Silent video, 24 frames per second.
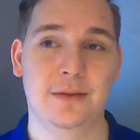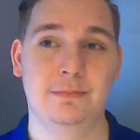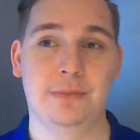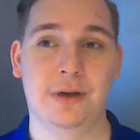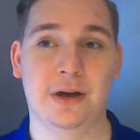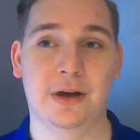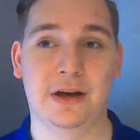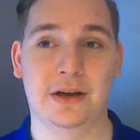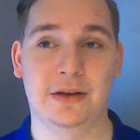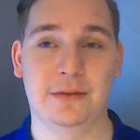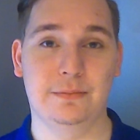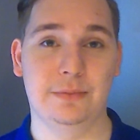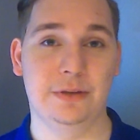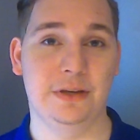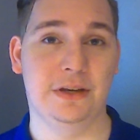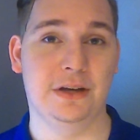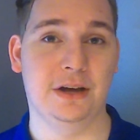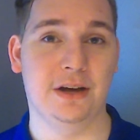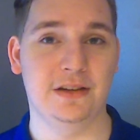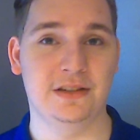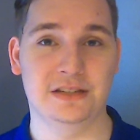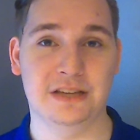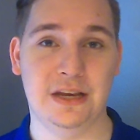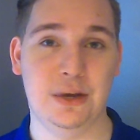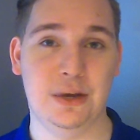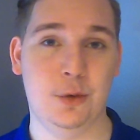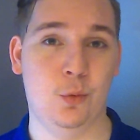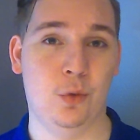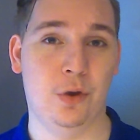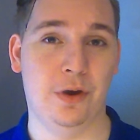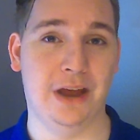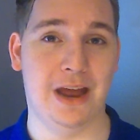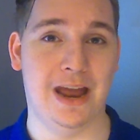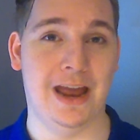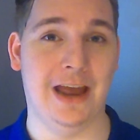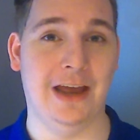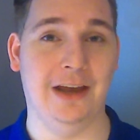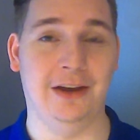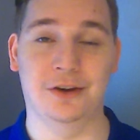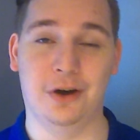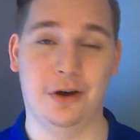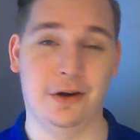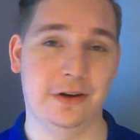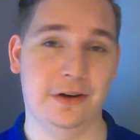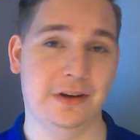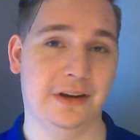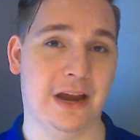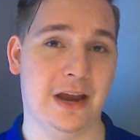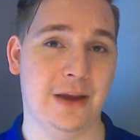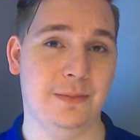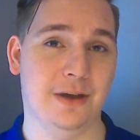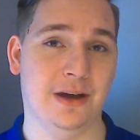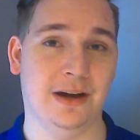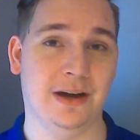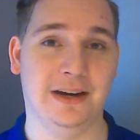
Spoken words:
but because he won a card game